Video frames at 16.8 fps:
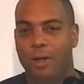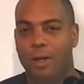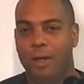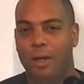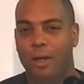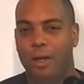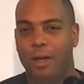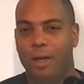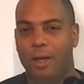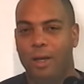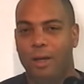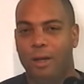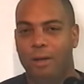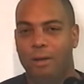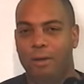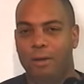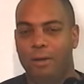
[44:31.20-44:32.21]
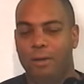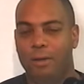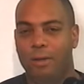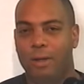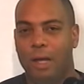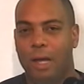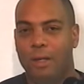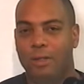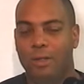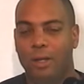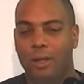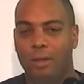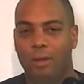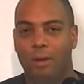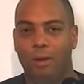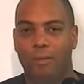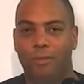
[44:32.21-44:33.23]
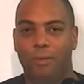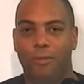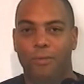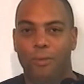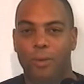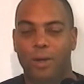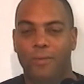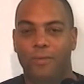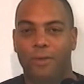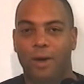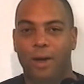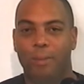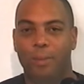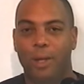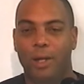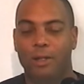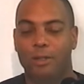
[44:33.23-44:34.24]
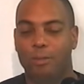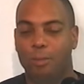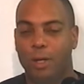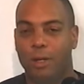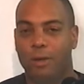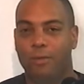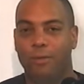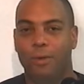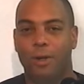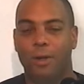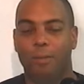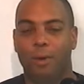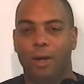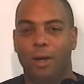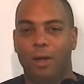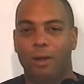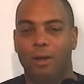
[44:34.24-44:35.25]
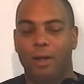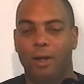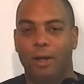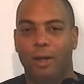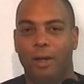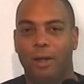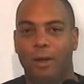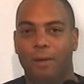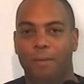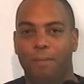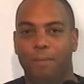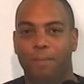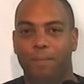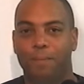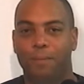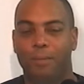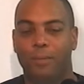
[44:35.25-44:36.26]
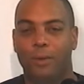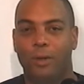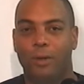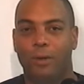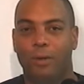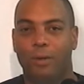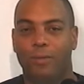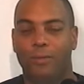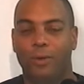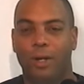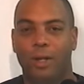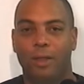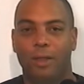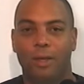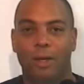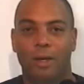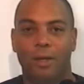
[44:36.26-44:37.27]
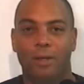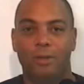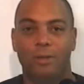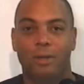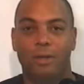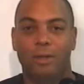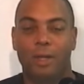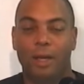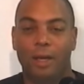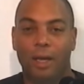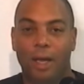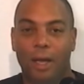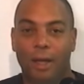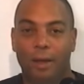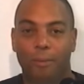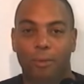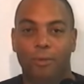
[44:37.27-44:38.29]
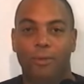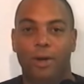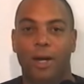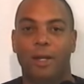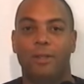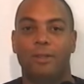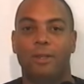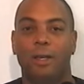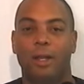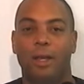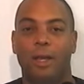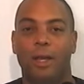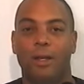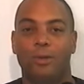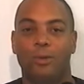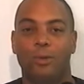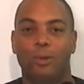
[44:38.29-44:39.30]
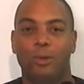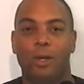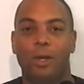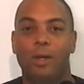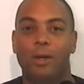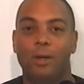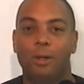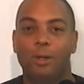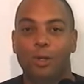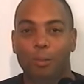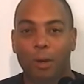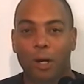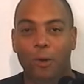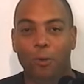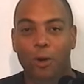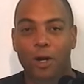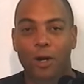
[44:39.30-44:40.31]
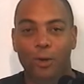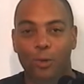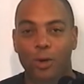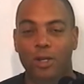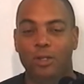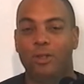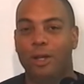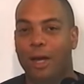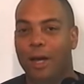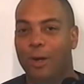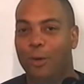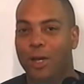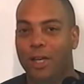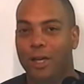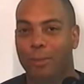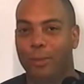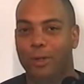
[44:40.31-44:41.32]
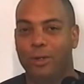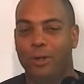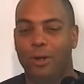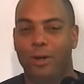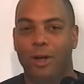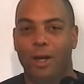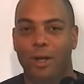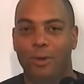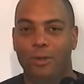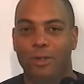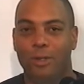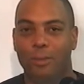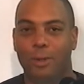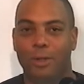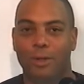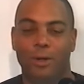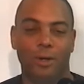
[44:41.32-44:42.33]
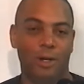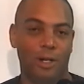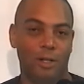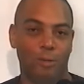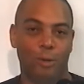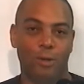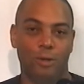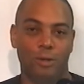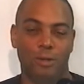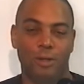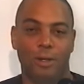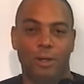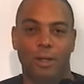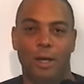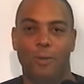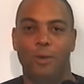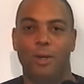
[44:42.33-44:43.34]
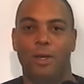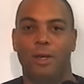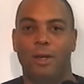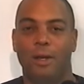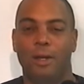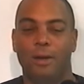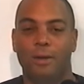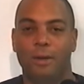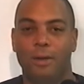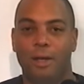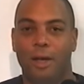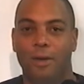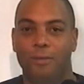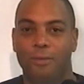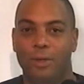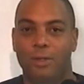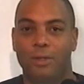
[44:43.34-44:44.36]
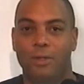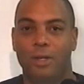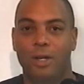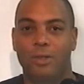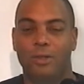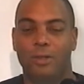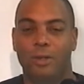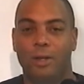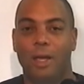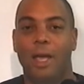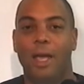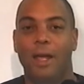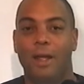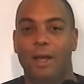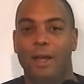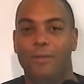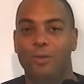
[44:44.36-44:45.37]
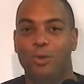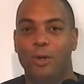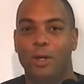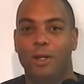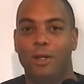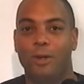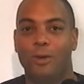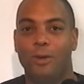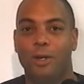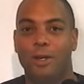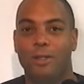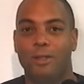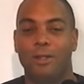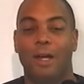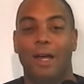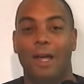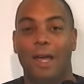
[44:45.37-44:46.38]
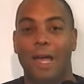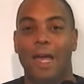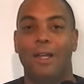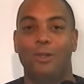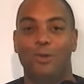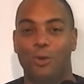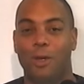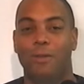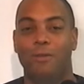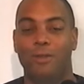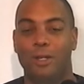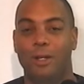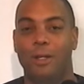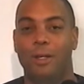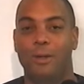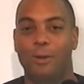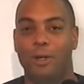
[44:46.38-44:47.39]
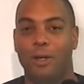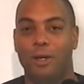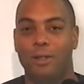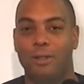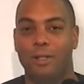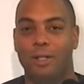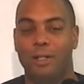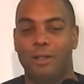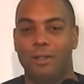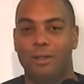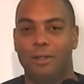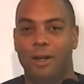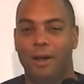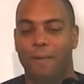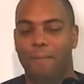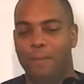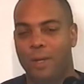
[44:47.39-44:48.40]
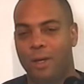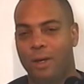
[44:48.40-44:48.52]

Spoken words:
And I sit there for 45 minutes, me and a friend of mine. And, you know, the funny thing is that they can't provide us any answers to my one question: how do I get my daughter? How do I see my daughter? I was supposed to see her that weekend. I have visitation, and I have joint legal custody. I had joint legal custody at the time.